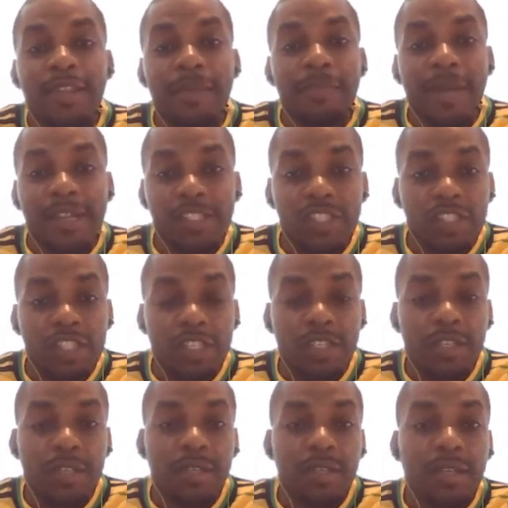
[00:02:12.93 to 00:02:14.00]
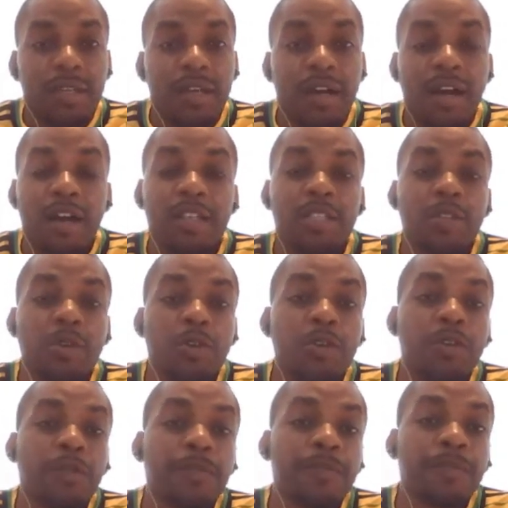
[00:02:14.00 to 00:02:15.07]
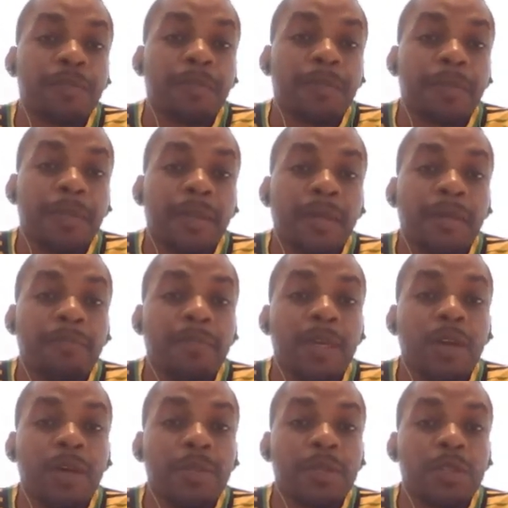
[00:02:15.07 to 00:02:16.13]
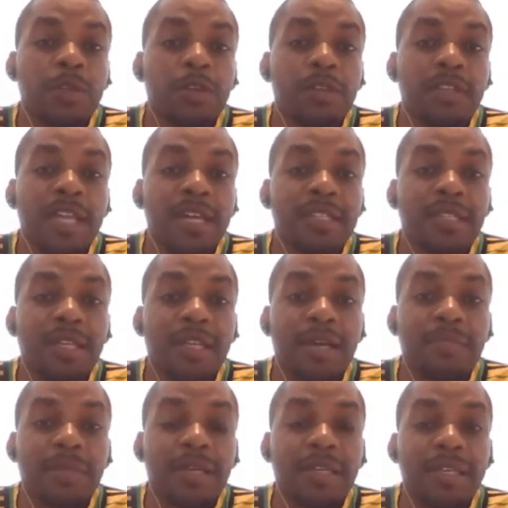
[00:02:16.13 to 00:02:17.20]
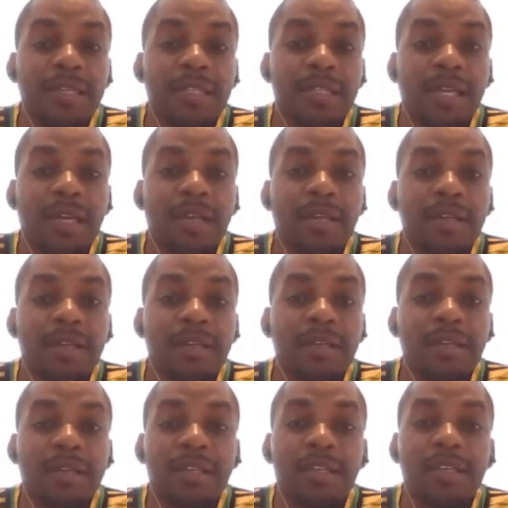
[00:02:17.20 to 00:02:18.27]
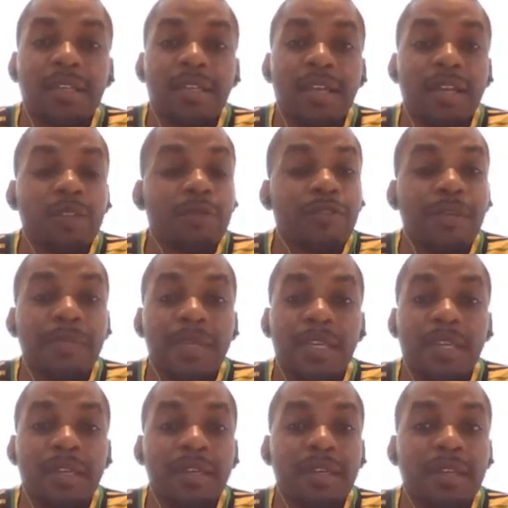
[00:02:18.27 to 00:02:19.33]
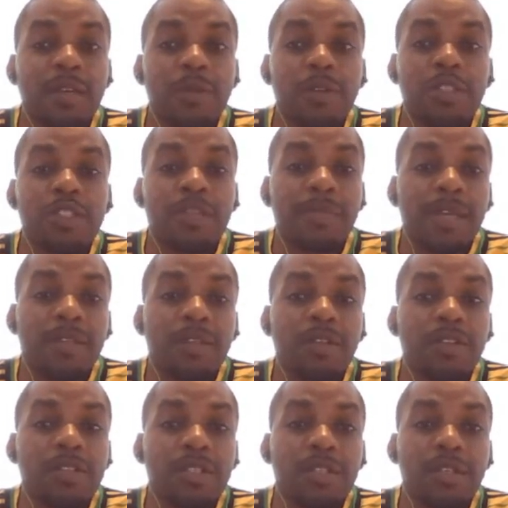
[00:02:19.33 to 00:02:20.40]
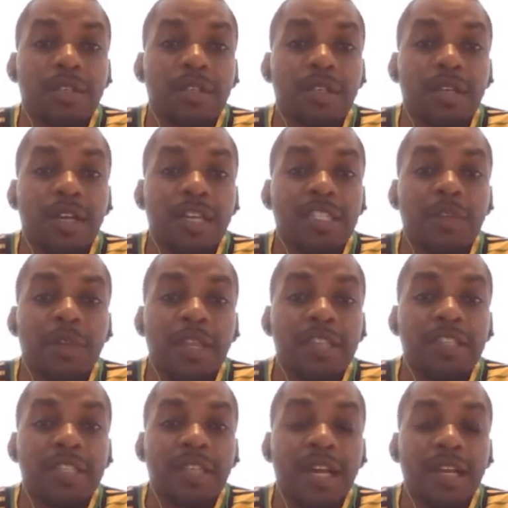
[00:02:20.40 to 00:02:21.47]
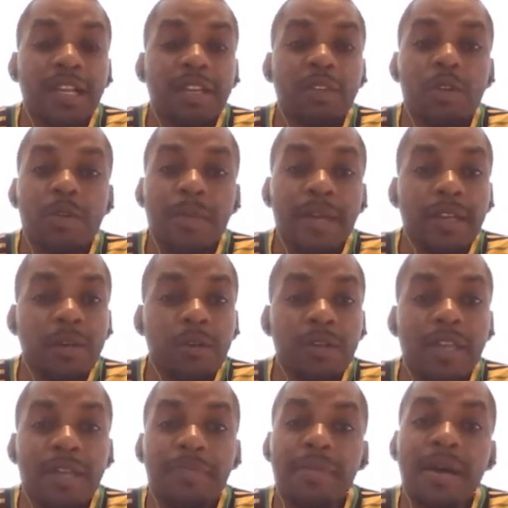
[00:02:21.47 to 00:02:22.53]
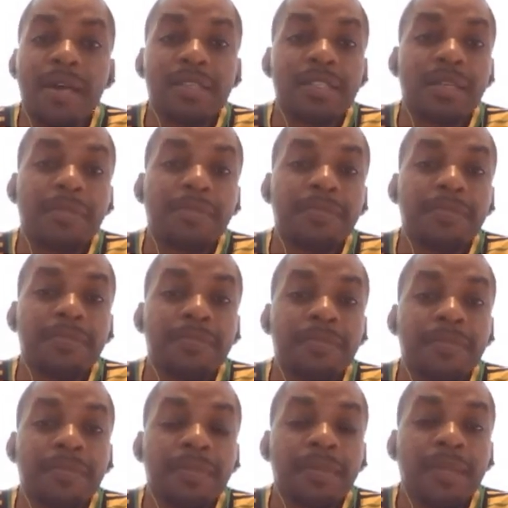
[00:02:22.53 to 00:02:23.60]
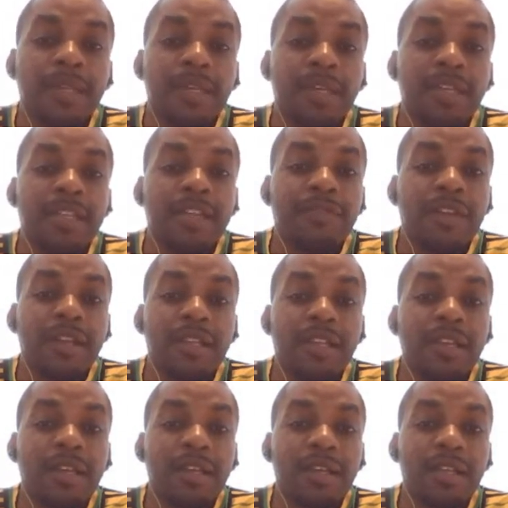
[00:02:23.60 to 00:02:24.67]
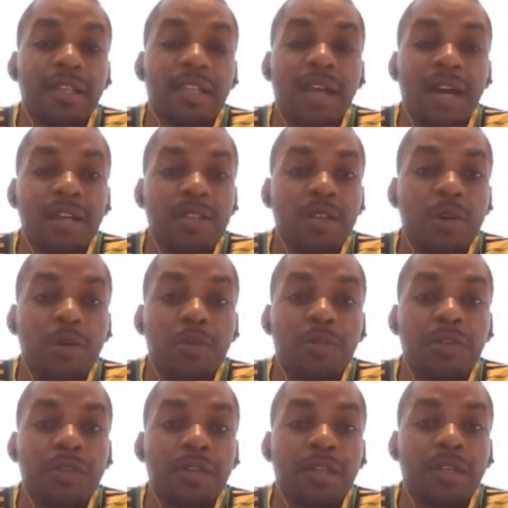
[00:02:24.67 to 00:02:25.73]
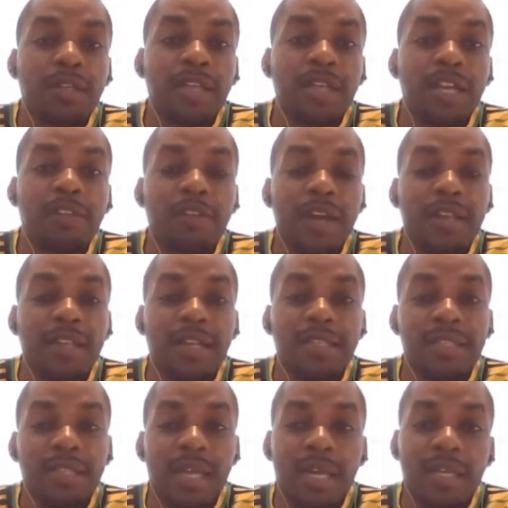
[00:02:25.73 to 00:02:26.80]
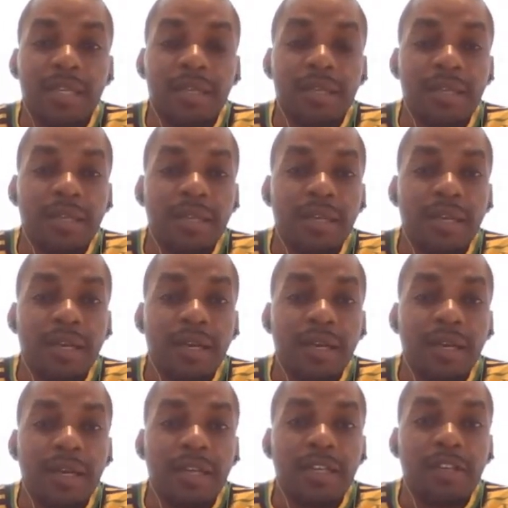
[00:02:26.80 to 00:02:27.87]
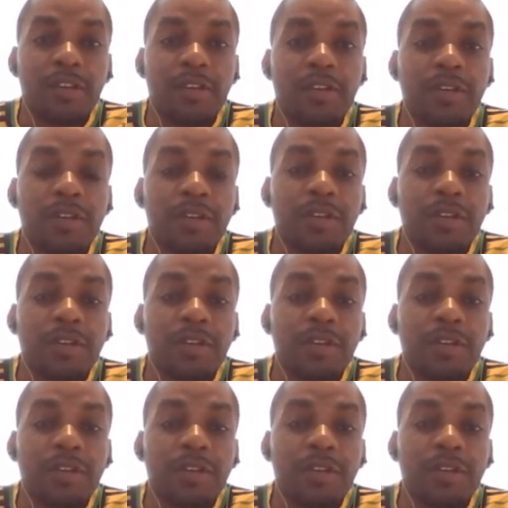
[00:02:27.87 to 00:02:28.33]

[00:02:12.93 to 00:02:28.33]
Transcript: the match. Also, big ups to Dexter Lambakisa. He was tremendous. As it relates to tackling, nobody could get past him. He definitely locked down that right-hand side. You know,